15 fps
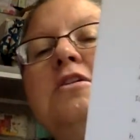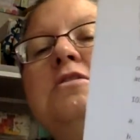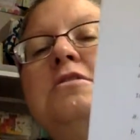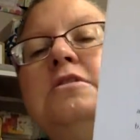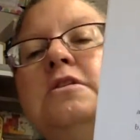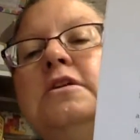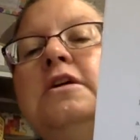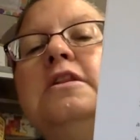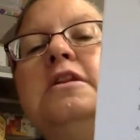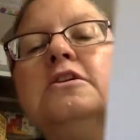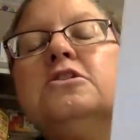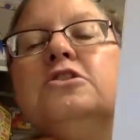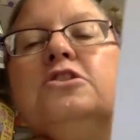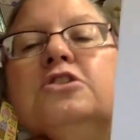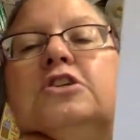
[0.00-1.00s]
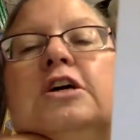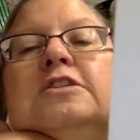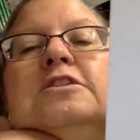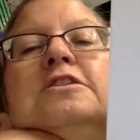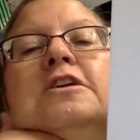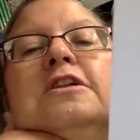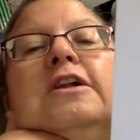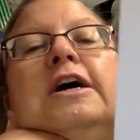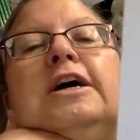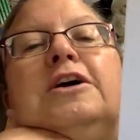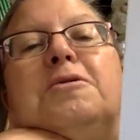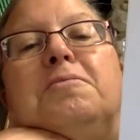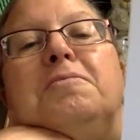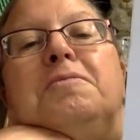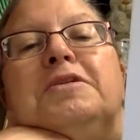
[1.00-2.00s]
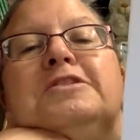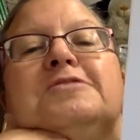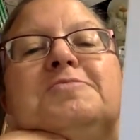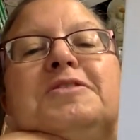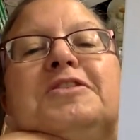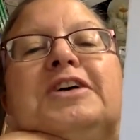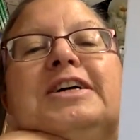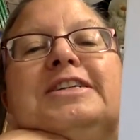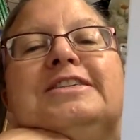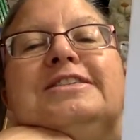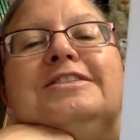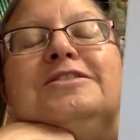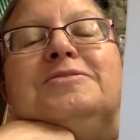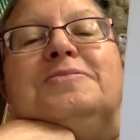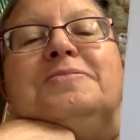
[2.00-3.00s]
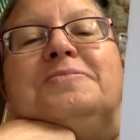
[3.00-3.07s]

yours so that it looks just like Miss Madrid's.